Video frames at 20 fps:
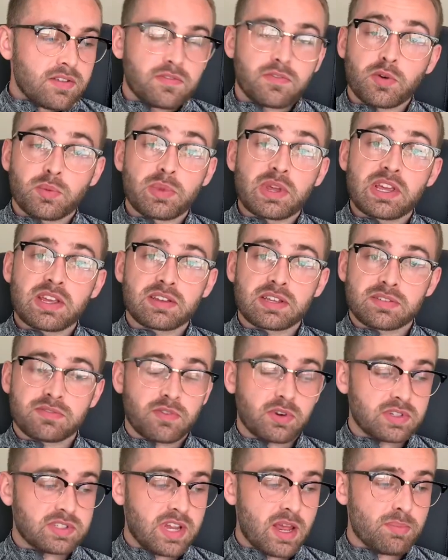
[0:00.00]
For me,
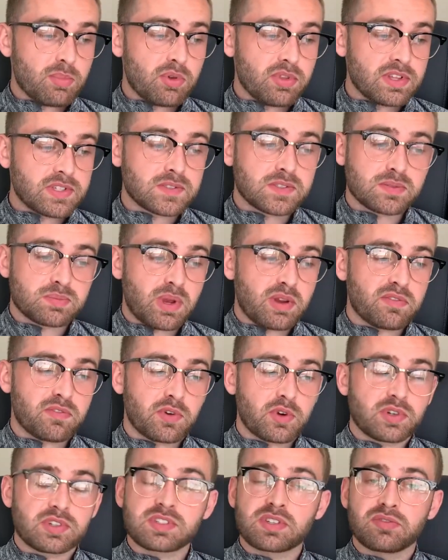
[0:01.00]
for example, this is my
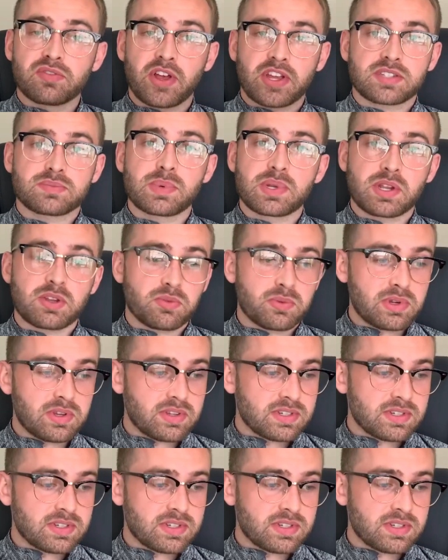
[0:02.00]
first investment in real